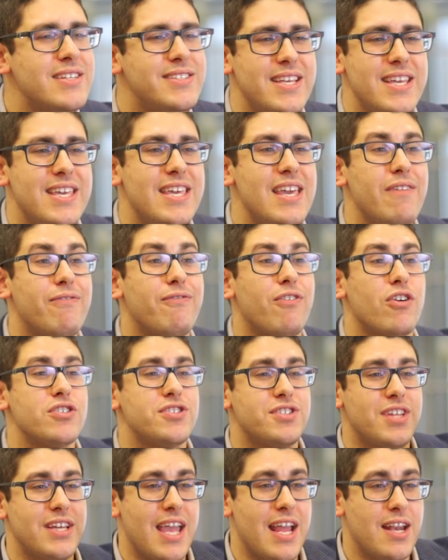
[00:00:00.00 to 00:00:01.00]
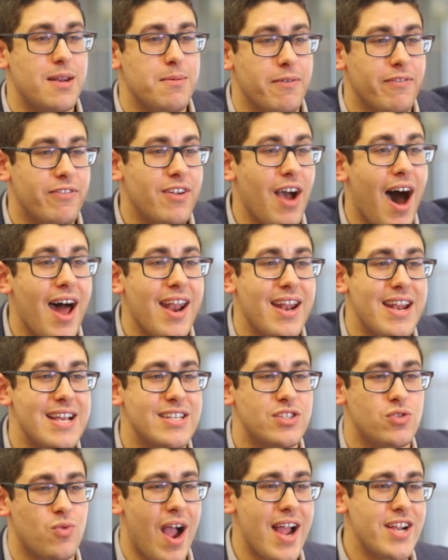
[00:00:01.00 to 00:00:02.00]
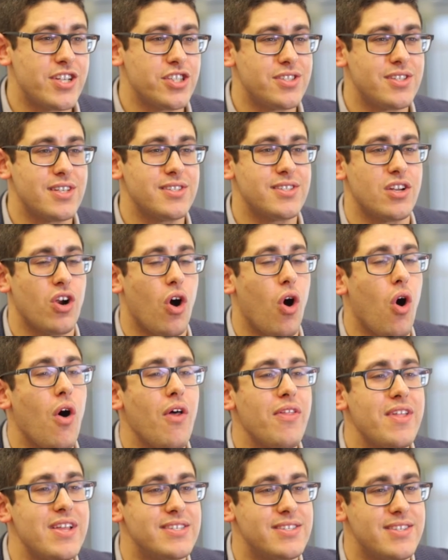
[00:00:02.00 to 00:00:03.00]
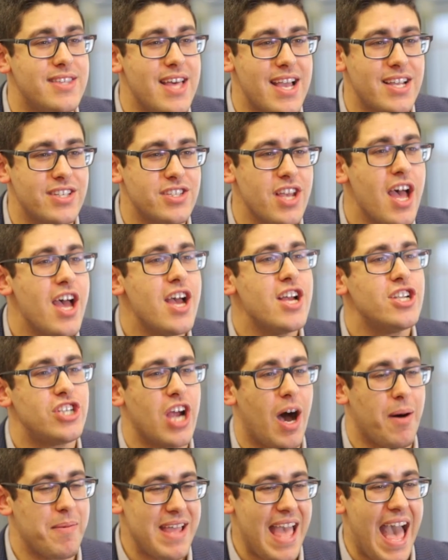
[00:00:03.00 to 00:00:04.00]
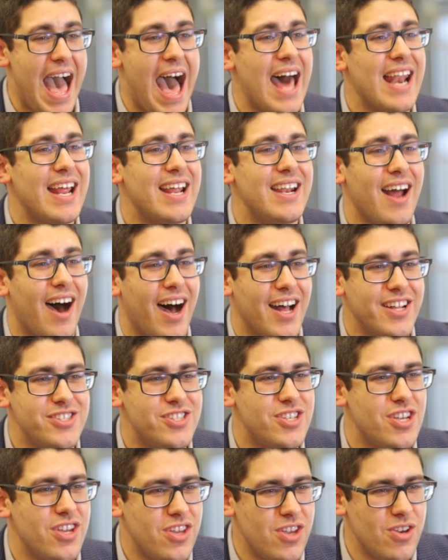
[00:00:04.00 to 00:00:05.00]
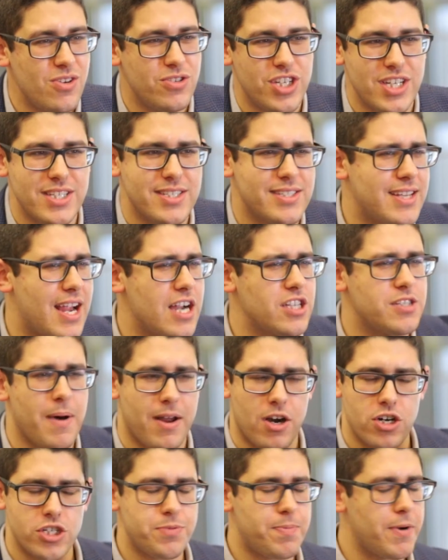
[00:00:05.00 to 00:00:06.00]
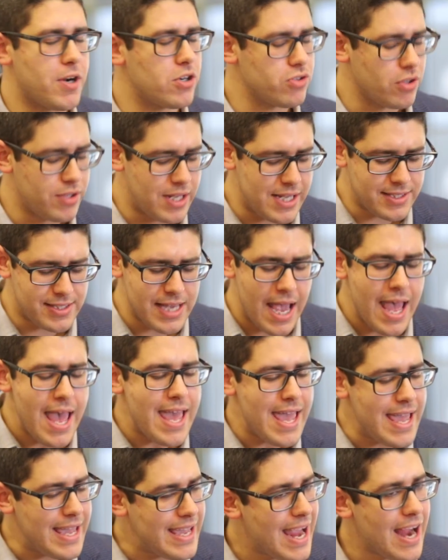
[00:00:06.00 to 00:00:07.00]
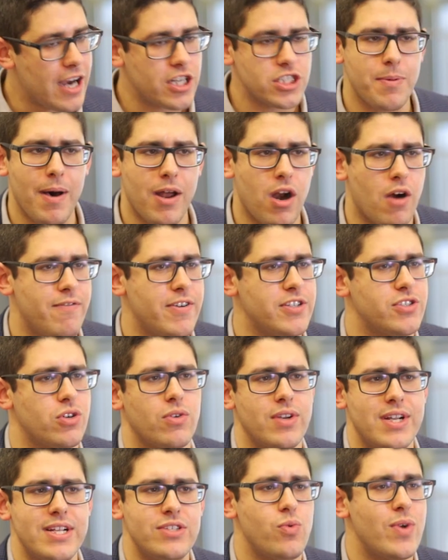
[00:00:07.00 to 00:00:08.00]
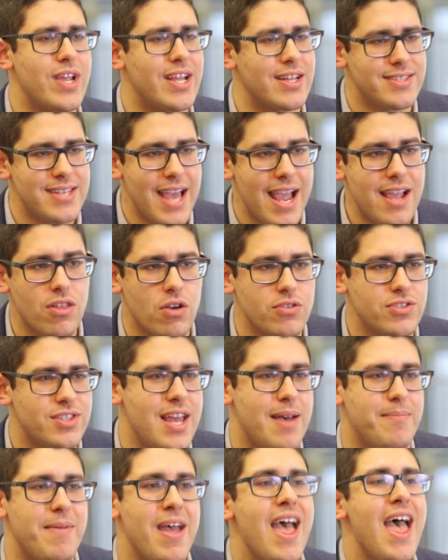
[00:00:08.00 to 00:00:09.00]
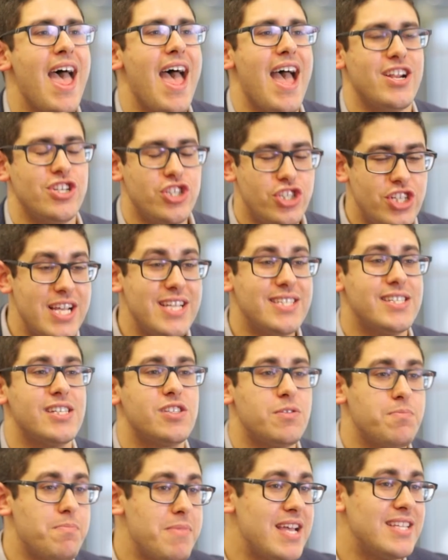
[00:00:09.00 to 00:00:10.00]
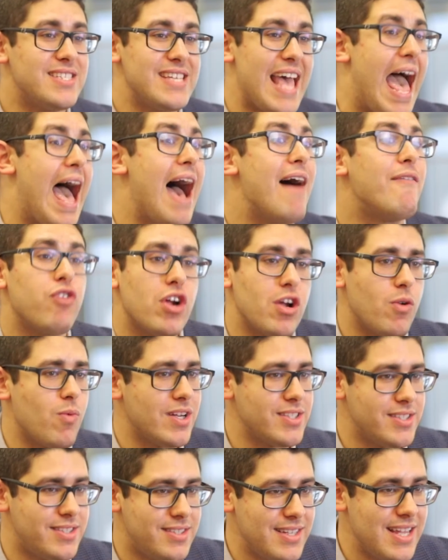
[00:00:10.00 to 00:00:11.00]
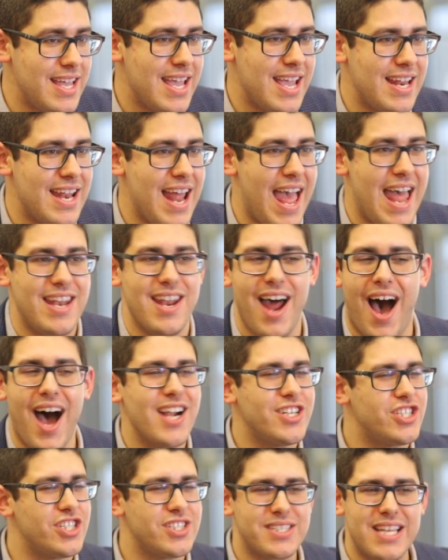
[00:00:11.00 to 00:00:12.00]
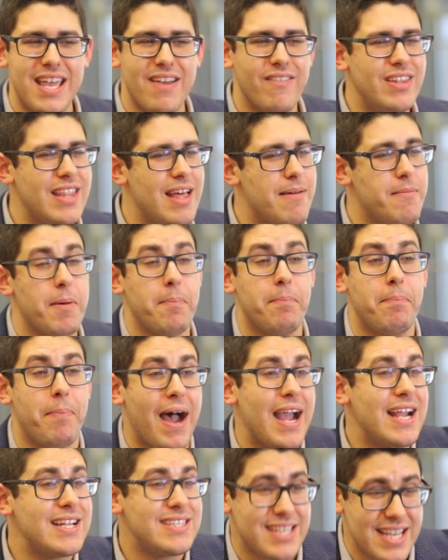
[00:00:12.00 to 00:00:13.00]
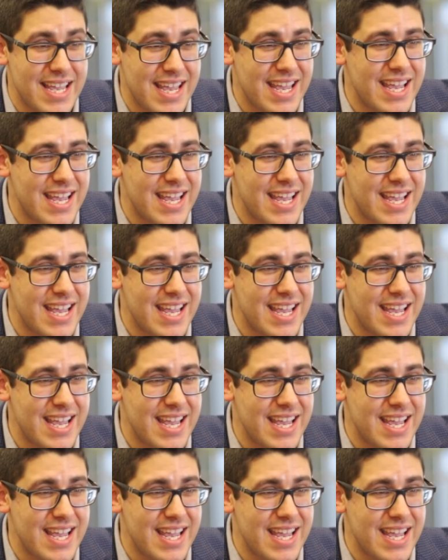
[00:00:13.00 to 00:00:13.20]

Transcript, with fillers: Seek ye first the kingdom of God and his righteousness, and all these things shall be added unto you. Jesus cares about our spiritual needs. He cares about our physical needs. We can take those to him. And Jesus meets everyone's need and not just giving them a bite to